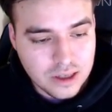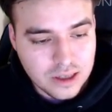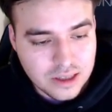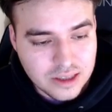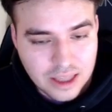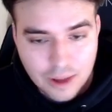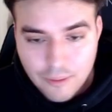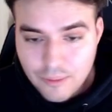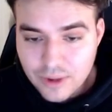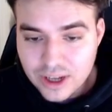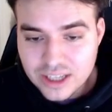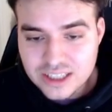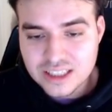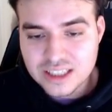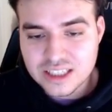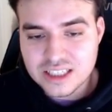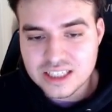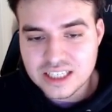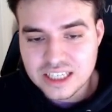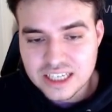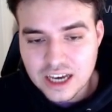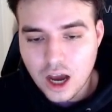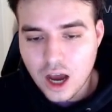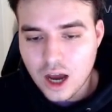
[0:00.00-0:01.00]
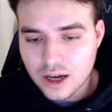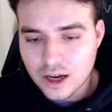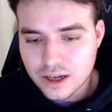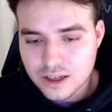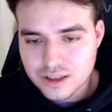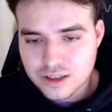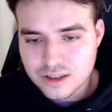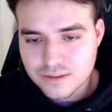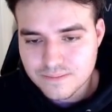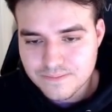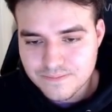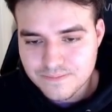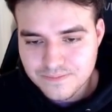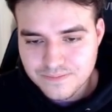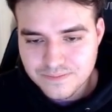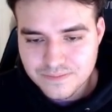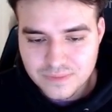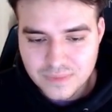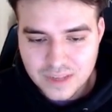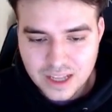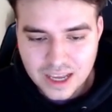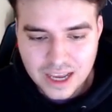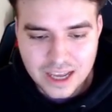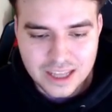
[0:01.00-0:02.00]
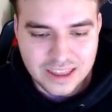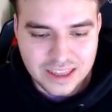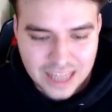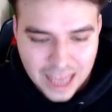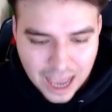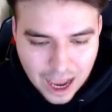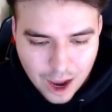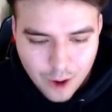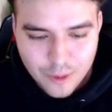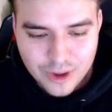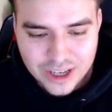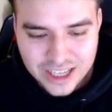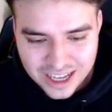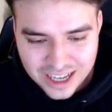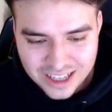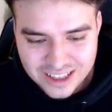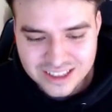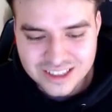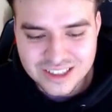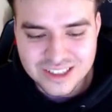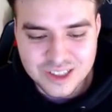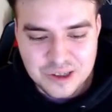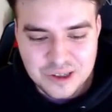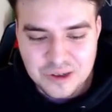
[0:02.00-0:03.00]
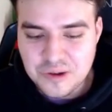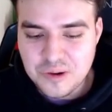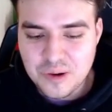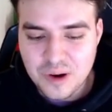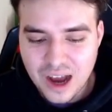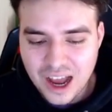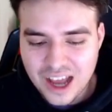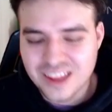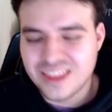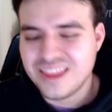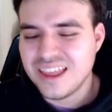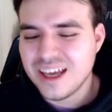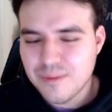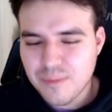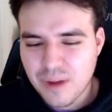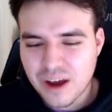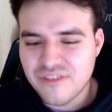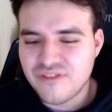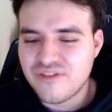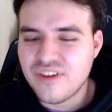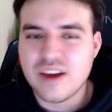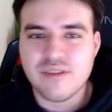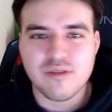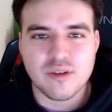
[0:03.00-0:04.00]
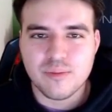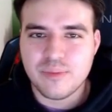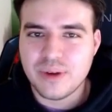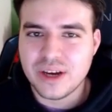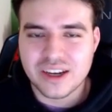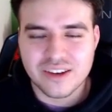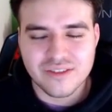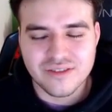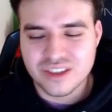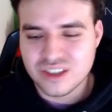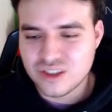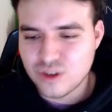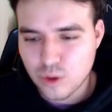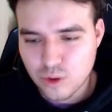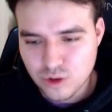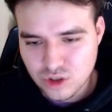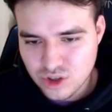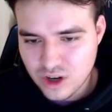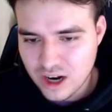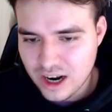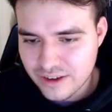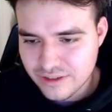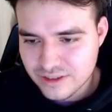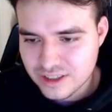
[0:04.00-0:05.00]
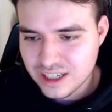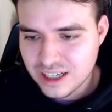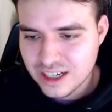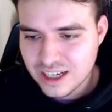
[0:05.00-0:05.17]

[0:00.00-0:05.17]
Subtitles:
Then we get to the Seahawks. And now we get to, I think, my favorite pick of this whole draft.